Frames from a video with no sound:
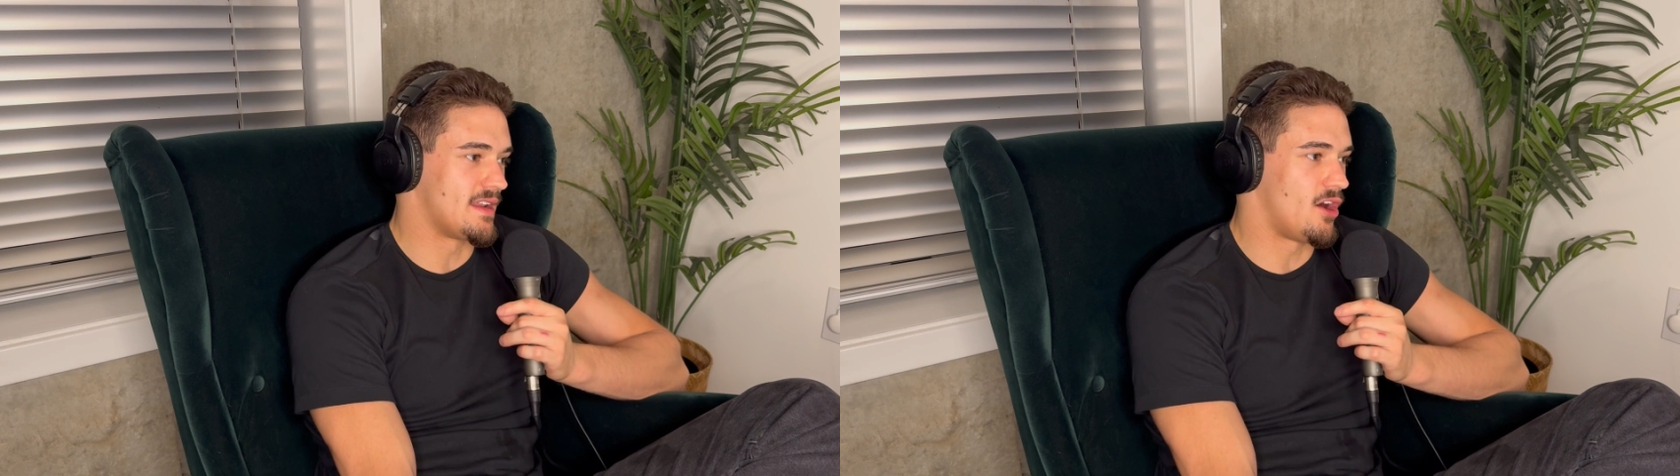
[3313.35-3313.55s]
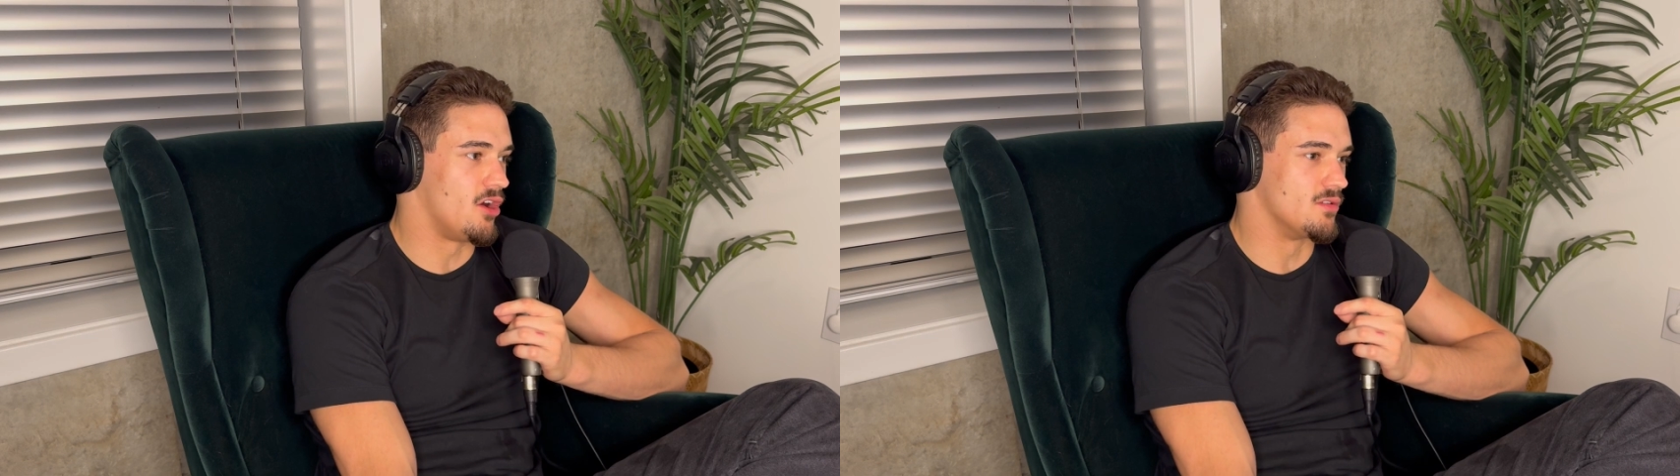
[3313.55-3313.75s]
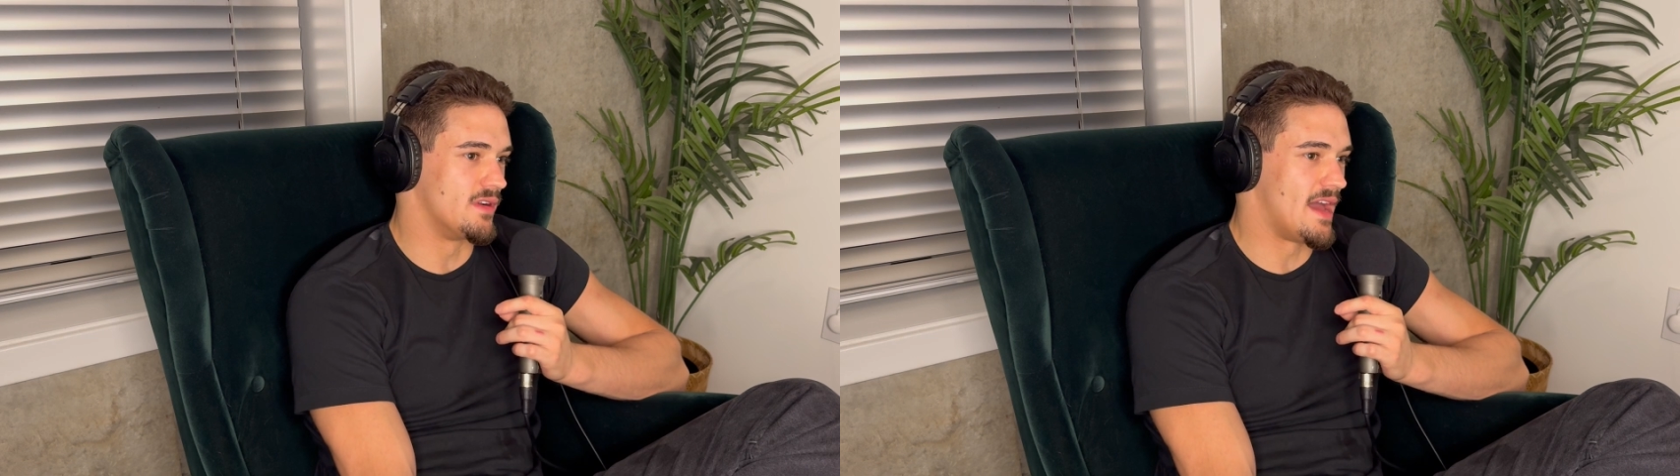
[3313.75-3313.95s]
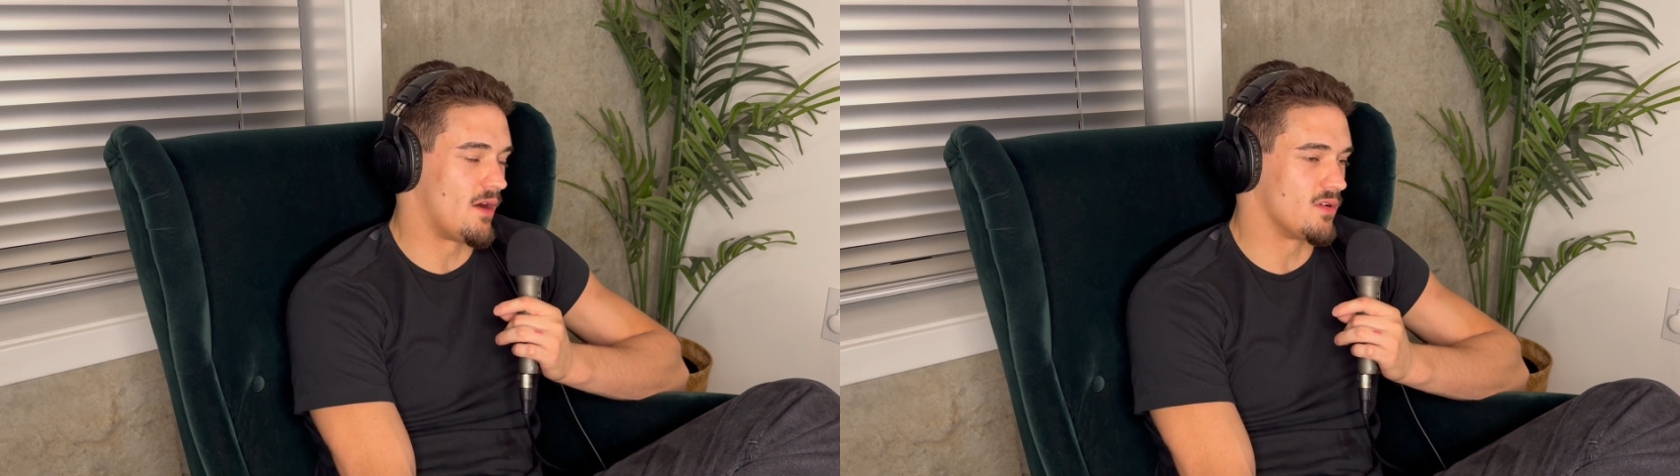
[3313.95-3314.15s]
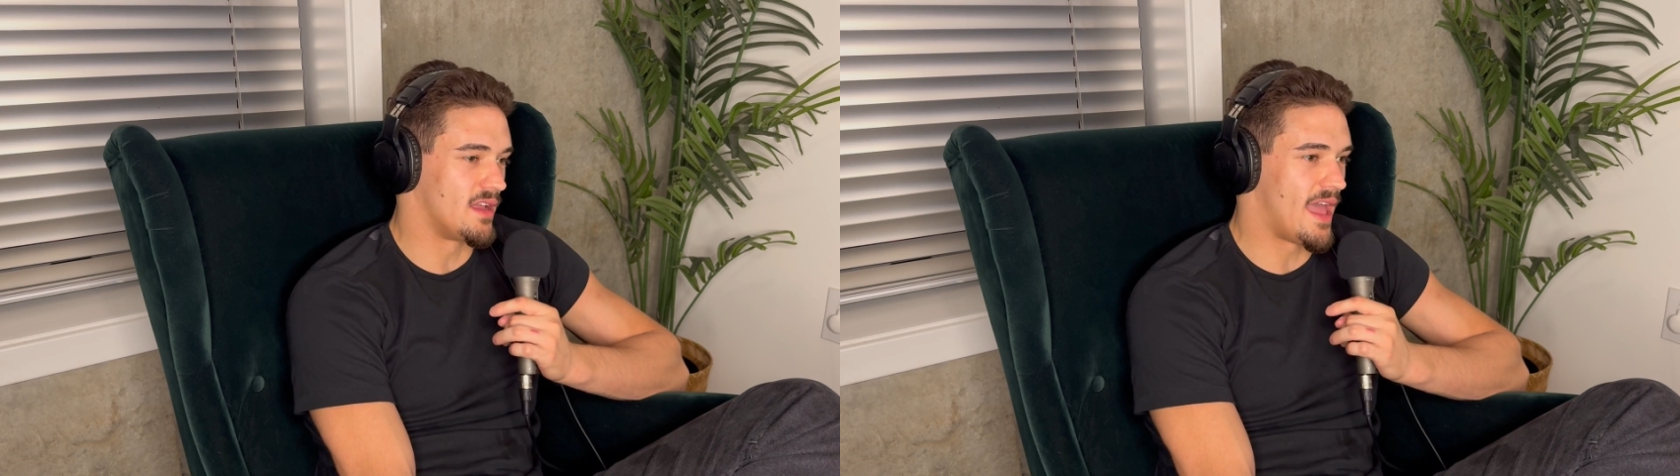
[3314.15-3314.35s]
Hollywood
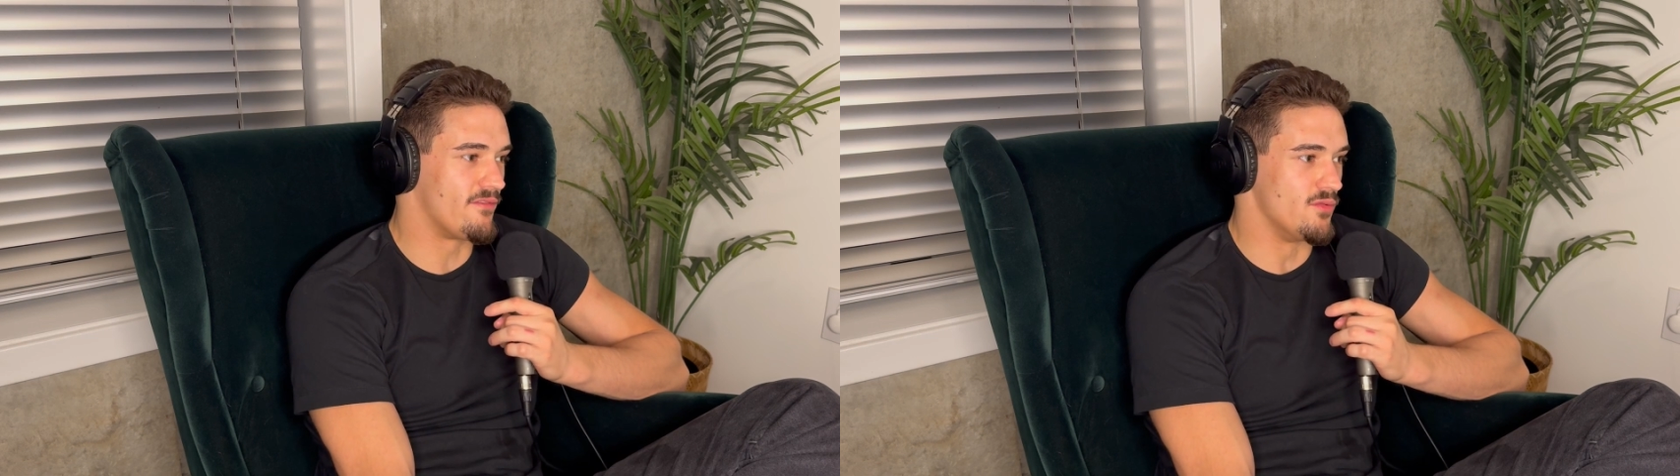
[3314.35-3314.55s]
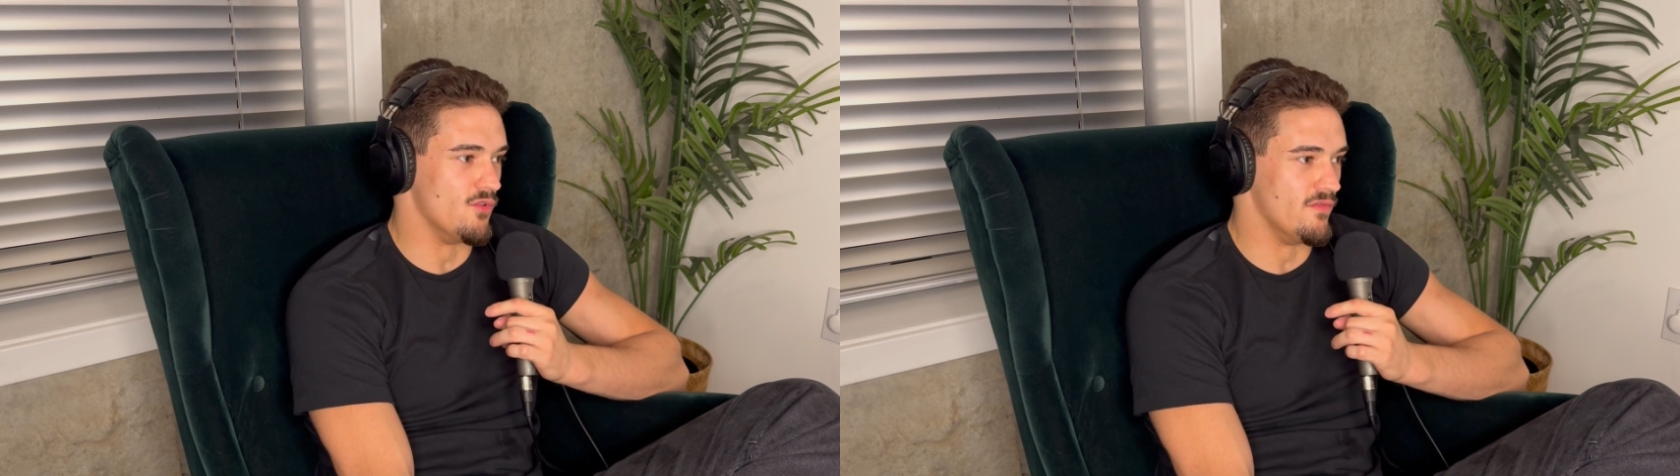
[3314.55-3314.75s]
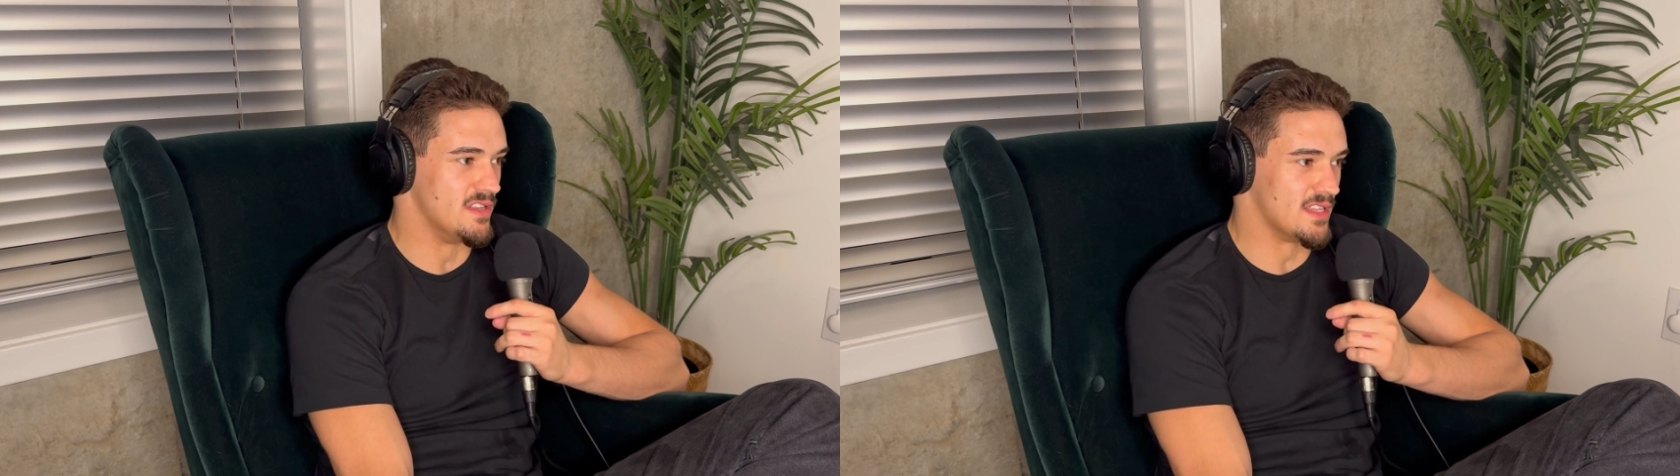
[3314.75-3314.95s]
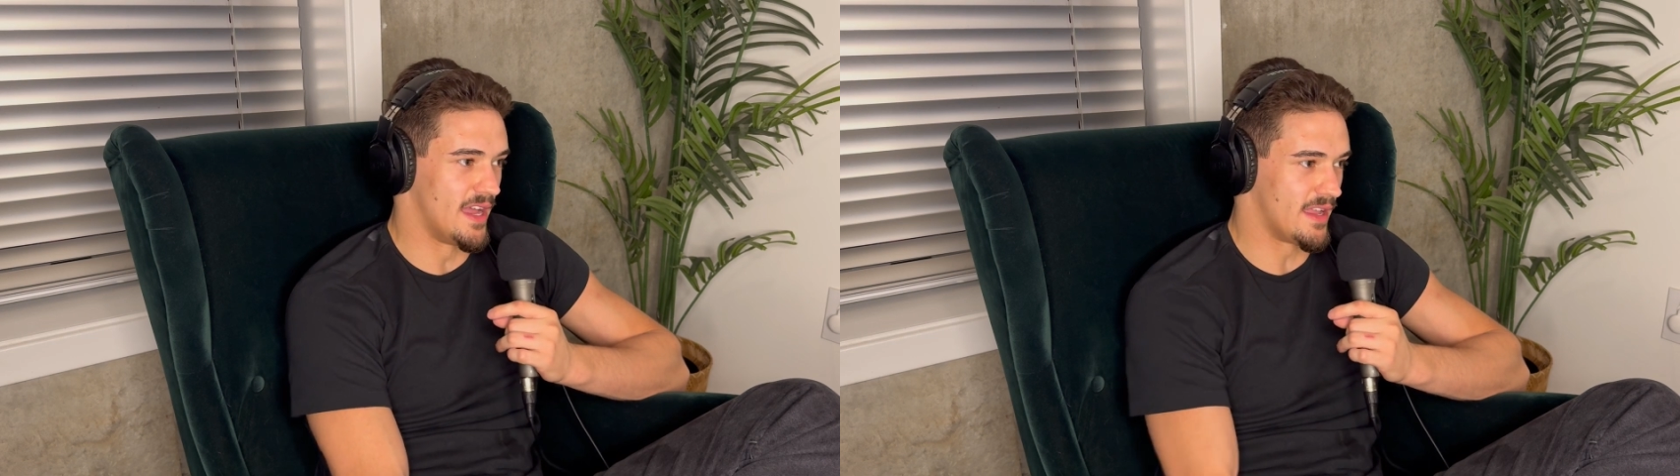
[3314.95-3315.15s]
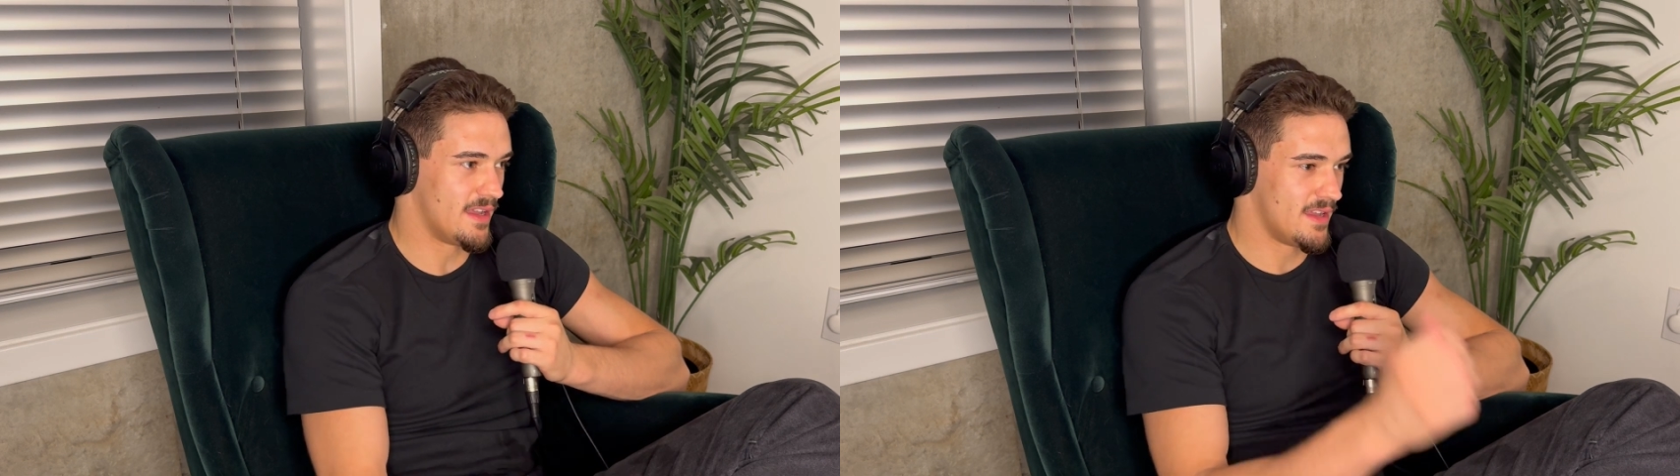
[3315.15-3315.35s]
now where like every movie's
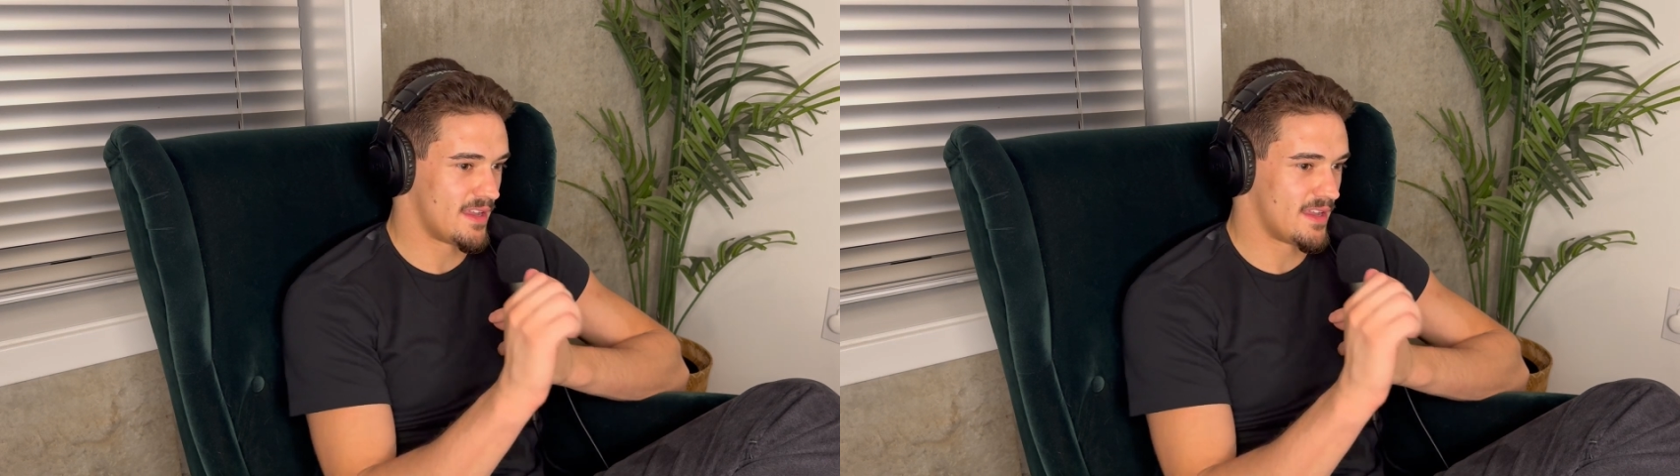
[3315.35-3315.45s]
like